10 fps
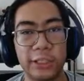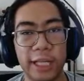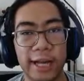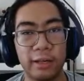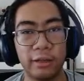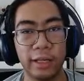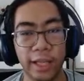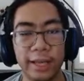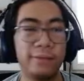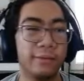channel
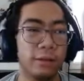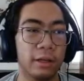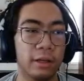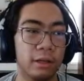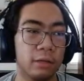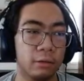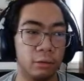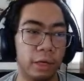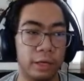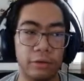again,
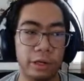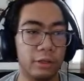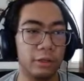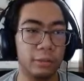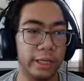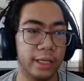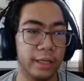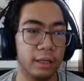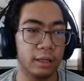whatever it could be.